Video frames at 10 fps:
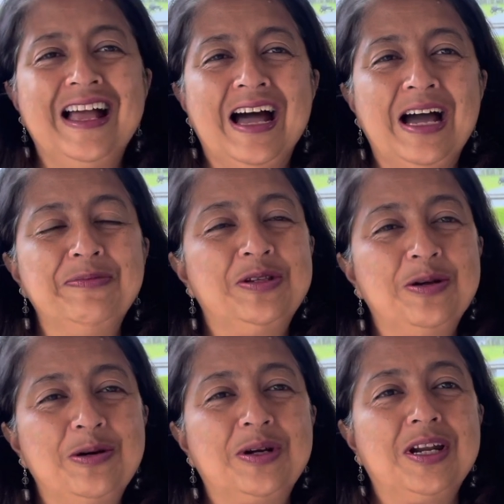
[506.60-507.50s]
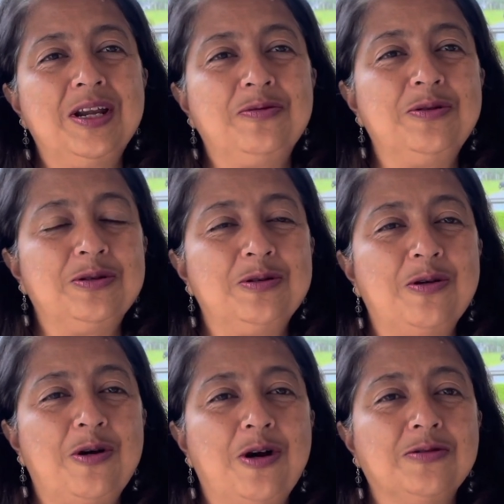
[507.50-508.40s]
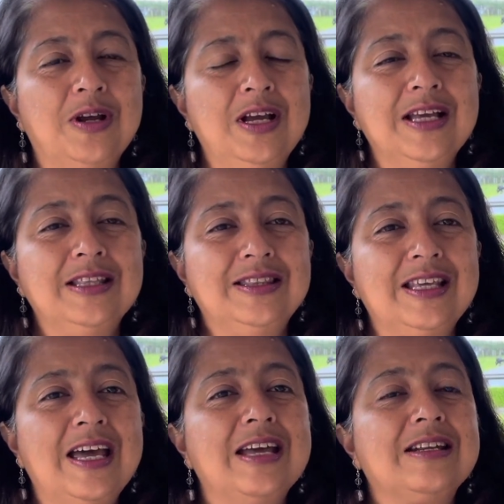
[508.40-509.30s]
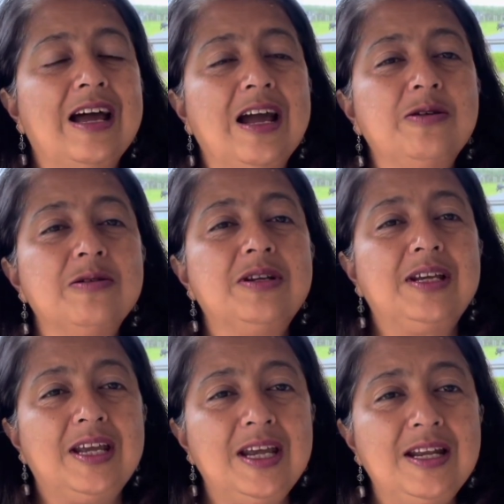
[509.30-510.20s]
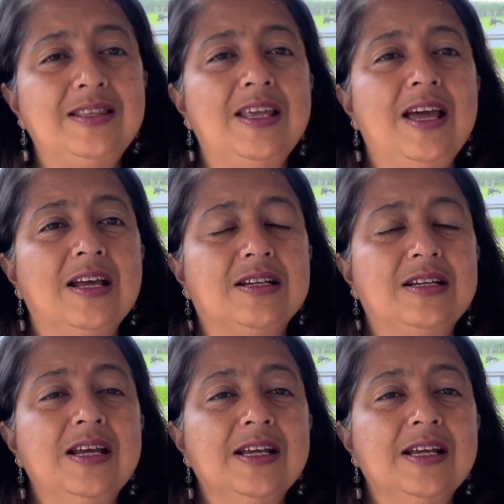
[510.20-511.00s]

I'm so grateful to God that I could get that